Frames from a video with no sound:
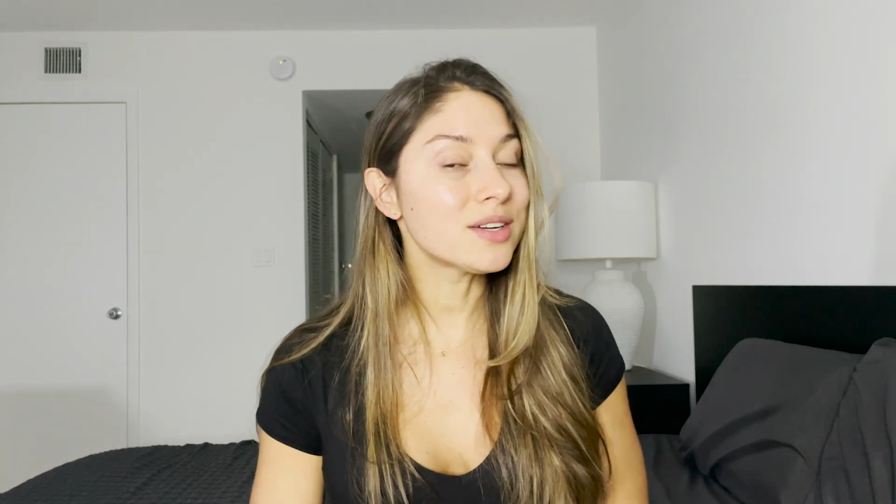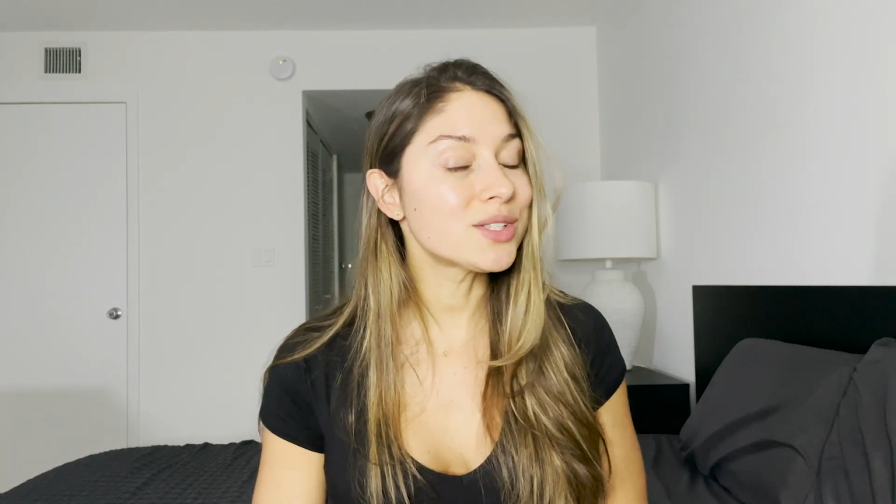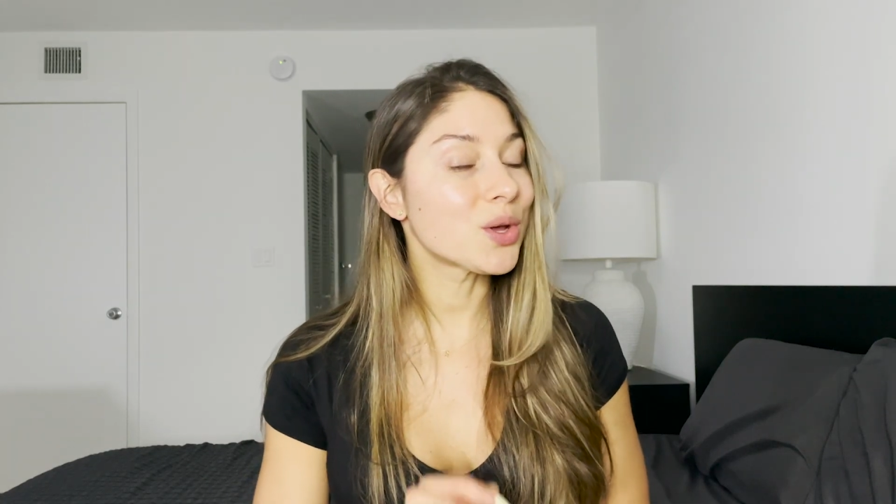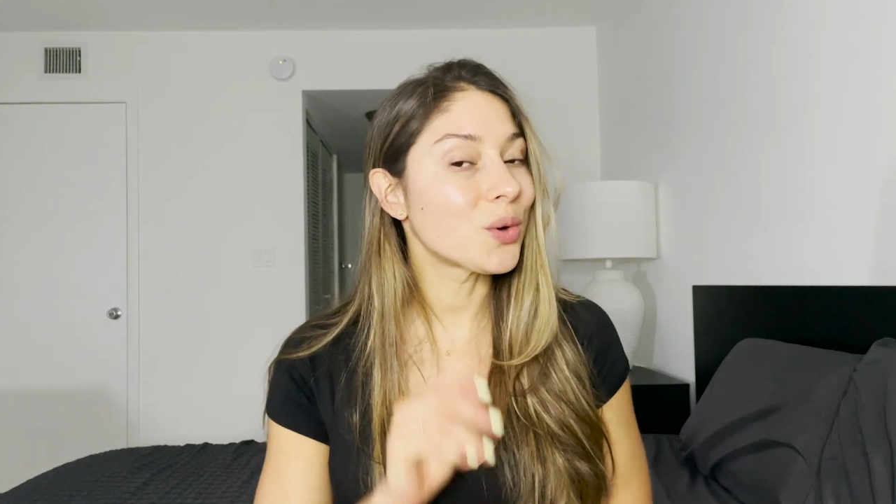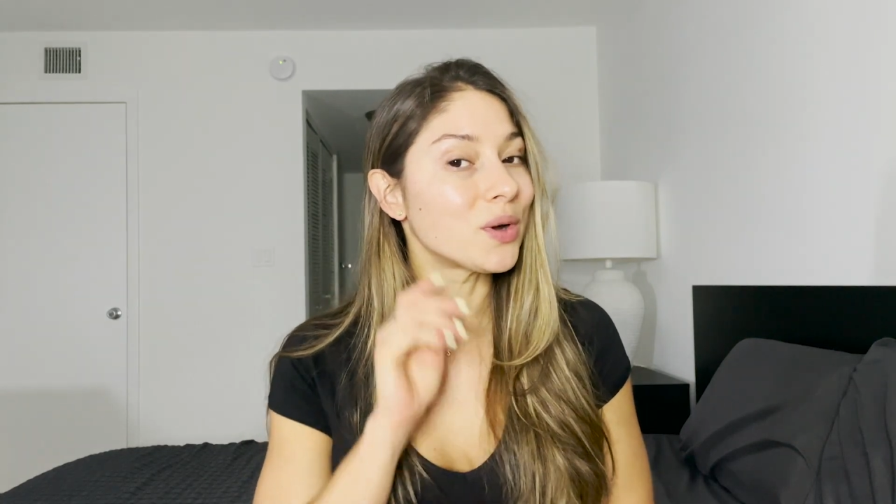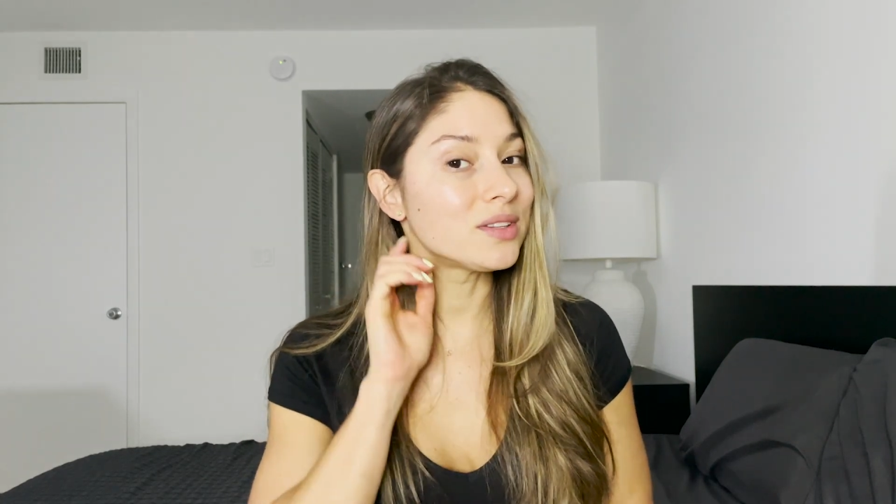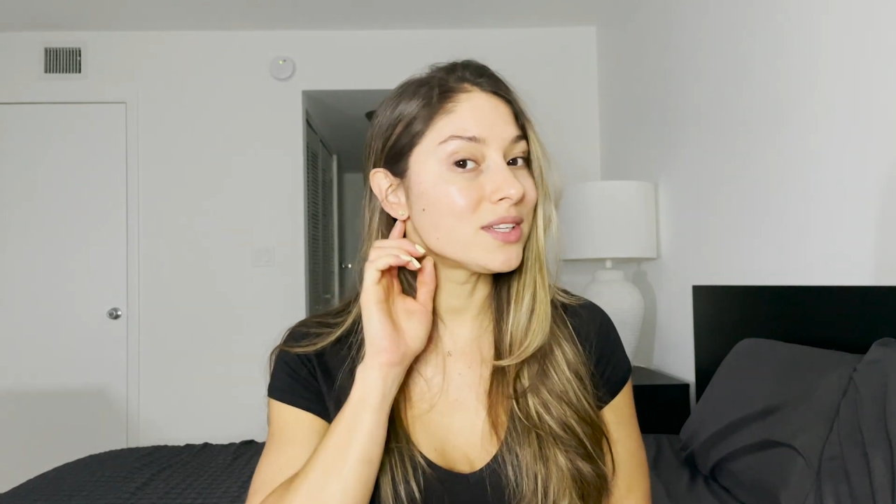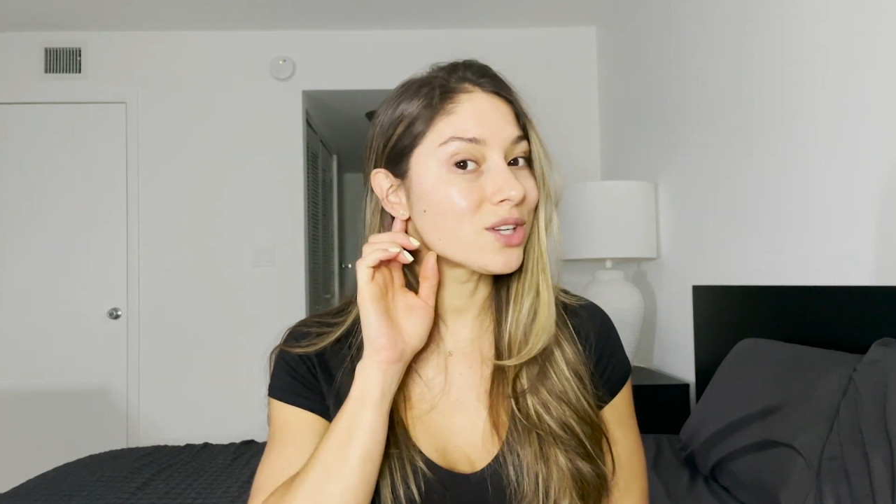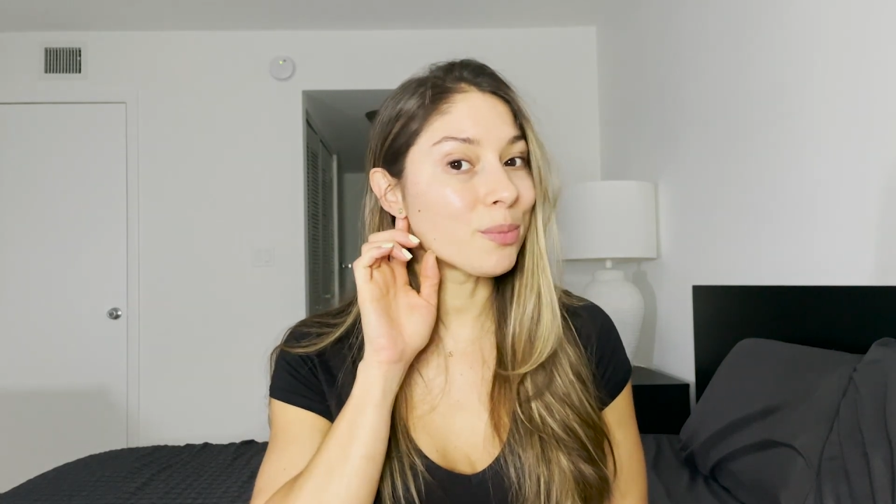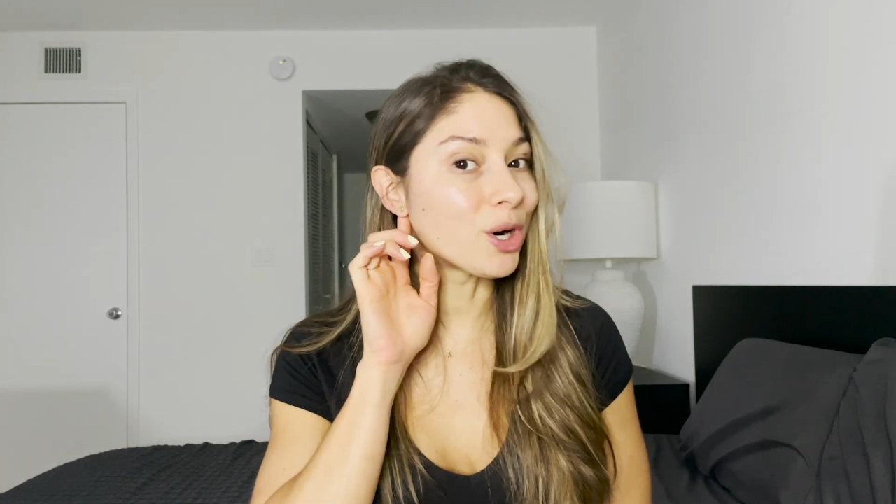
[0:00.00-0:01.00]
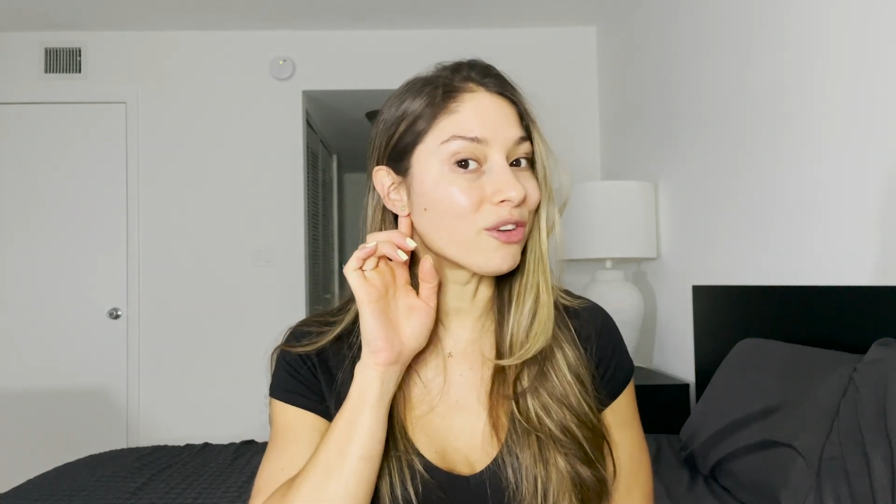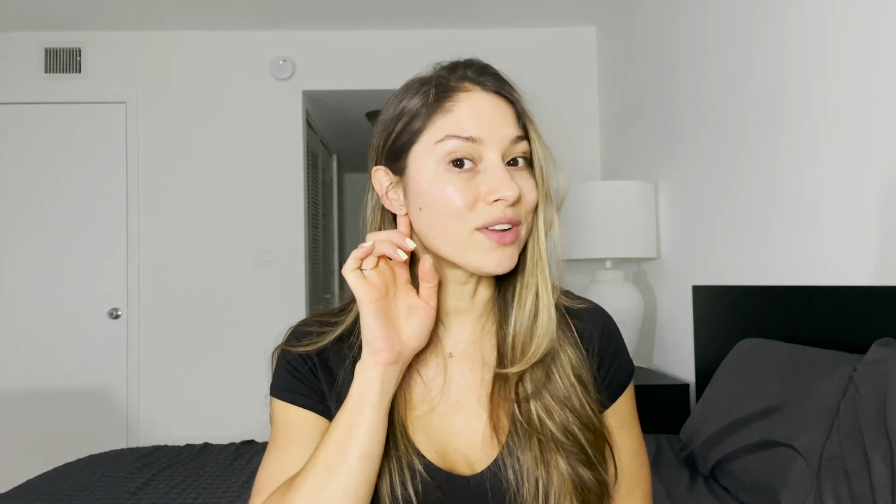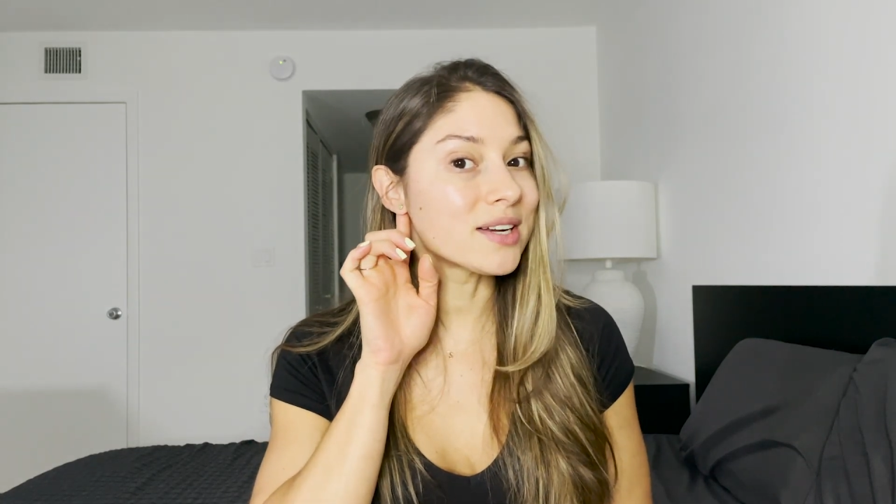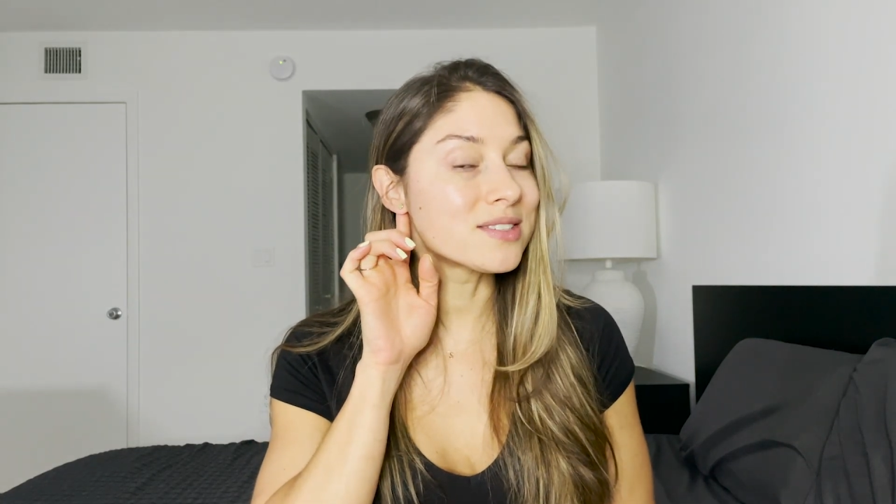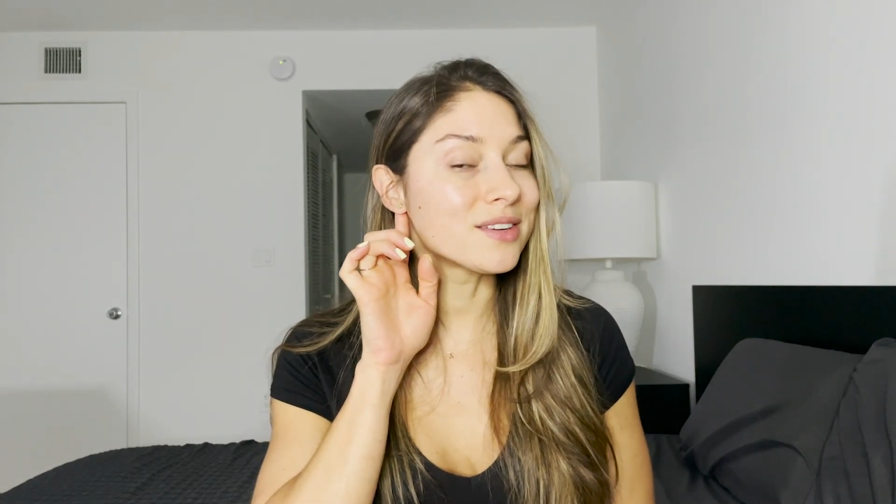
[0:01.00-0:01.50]
so these are
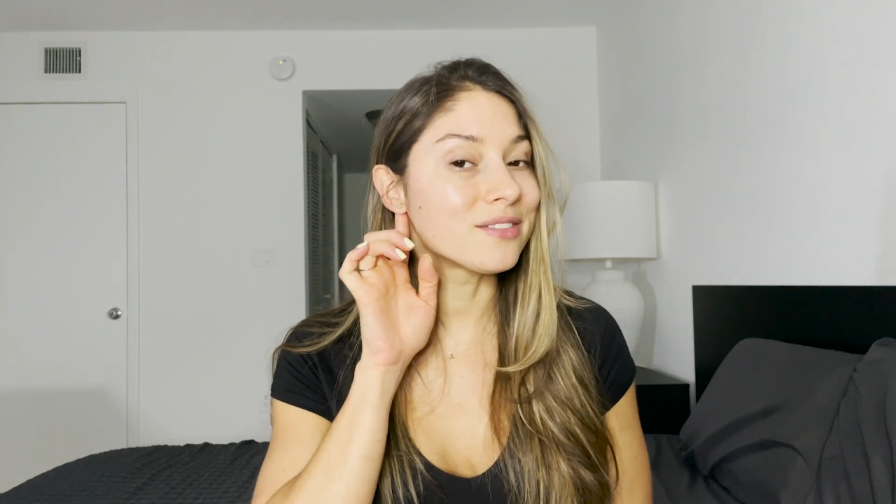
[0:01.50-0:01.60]
perfect